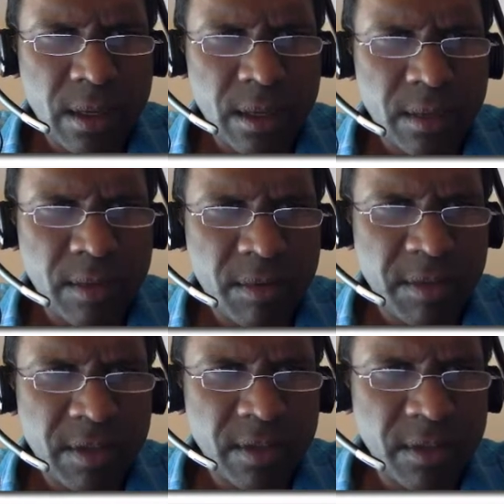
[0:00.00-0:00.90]
let's
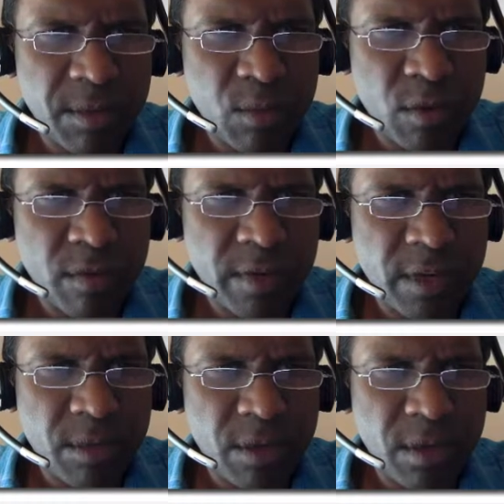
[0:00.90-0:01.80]
make this a little bit more
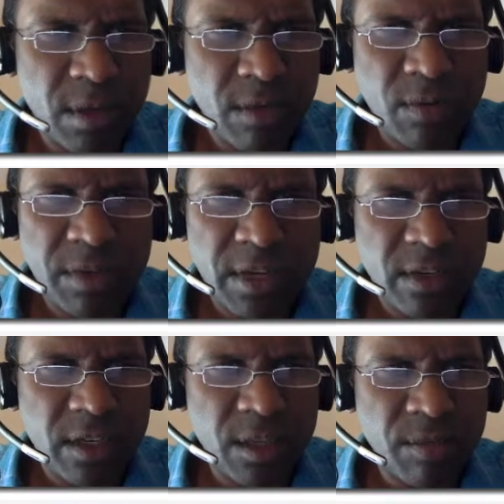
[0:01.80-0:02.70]
readable. I wonder if we
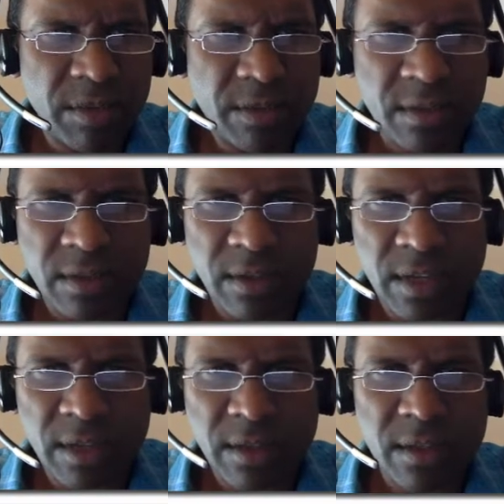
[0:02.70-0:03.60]
actually need the parentheses
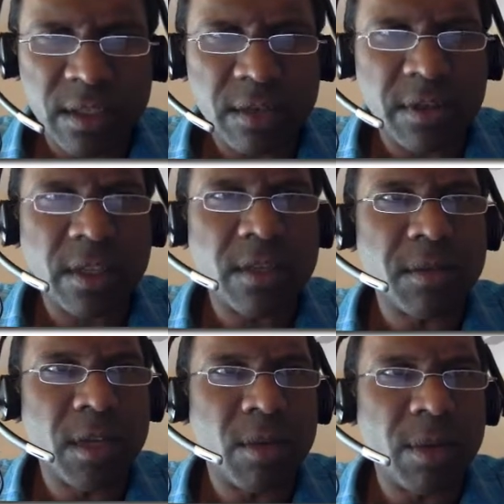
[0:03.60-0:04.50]
now. Let's see if it lets
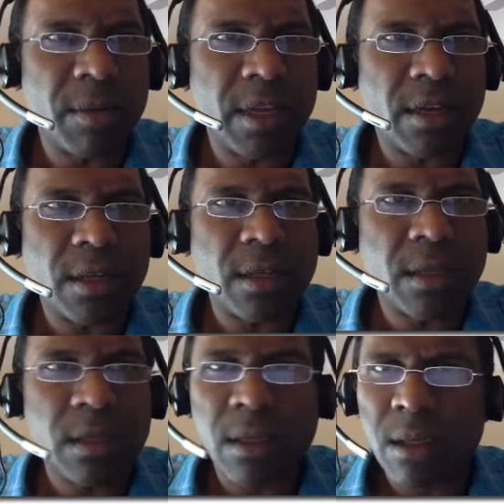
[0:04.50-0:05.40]
us get away without it.
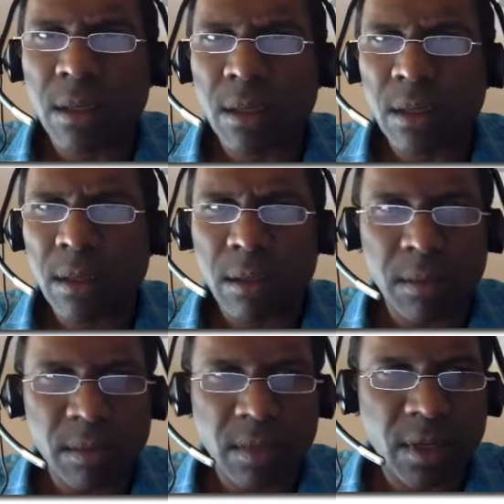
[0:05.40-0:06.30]

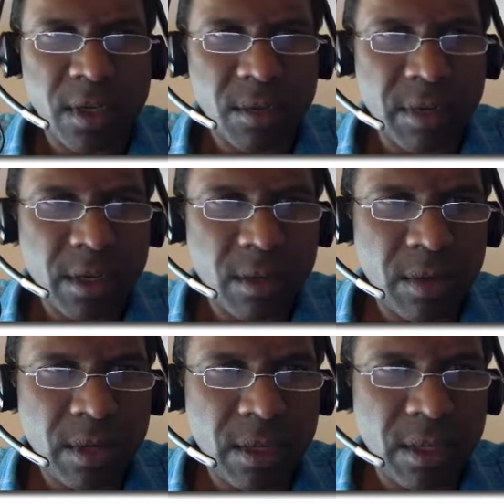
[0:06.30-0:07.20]
There we go.
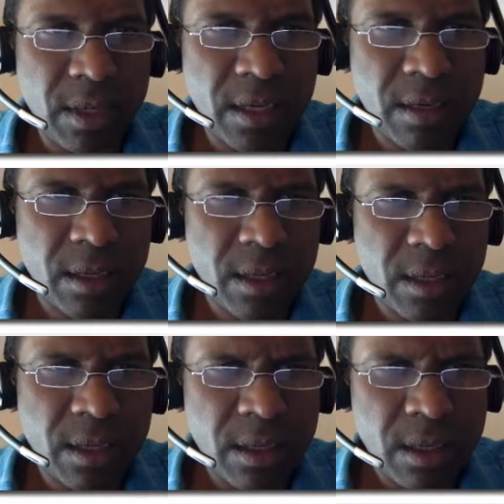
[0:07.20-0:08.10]
And then
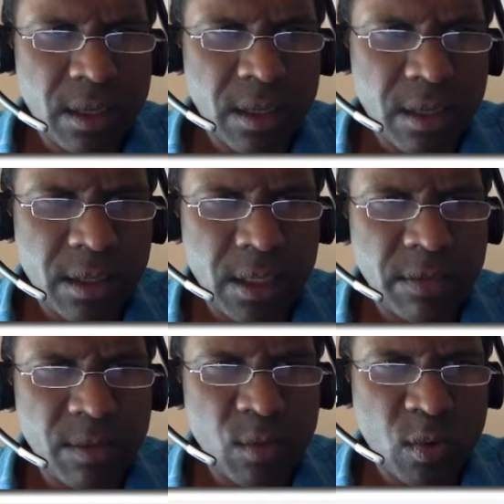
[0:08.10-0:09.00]

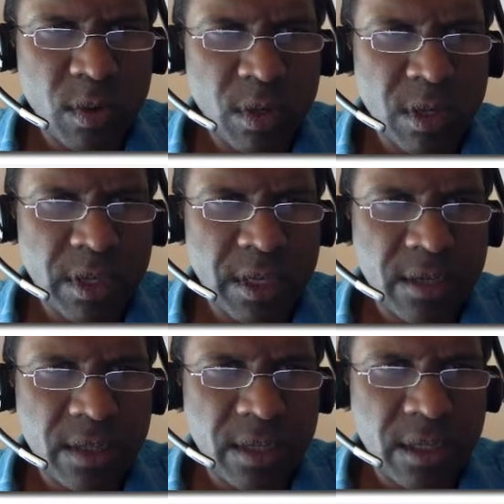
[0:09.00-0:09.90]
even more
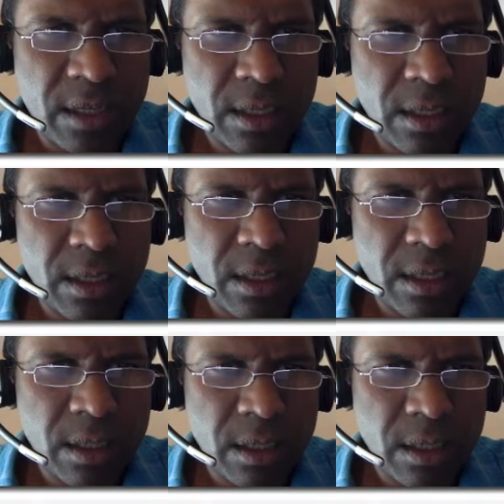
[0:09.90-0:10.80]
classy,
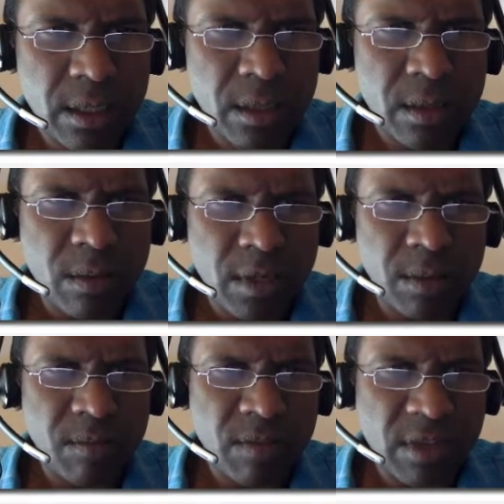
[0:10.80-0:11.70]
we
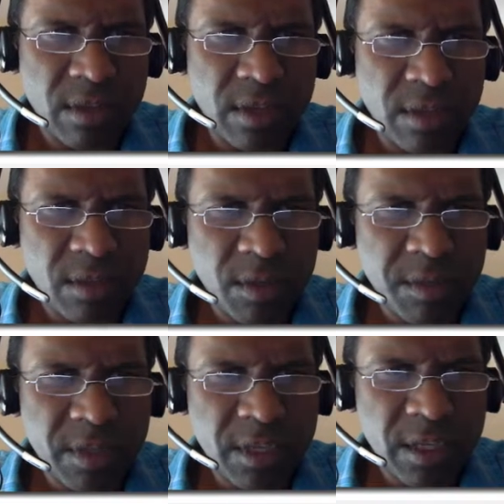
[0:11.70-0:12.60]
can break this out in
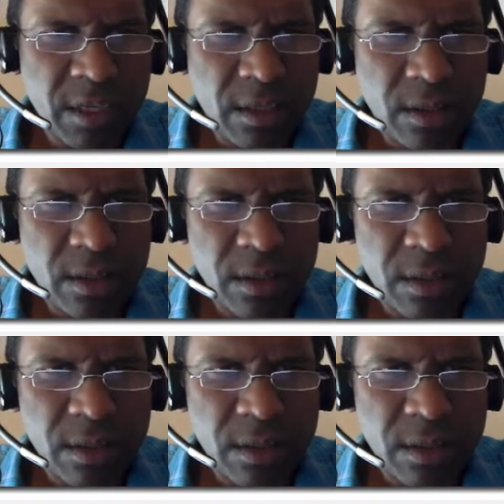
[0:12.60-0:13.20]
multiple lines.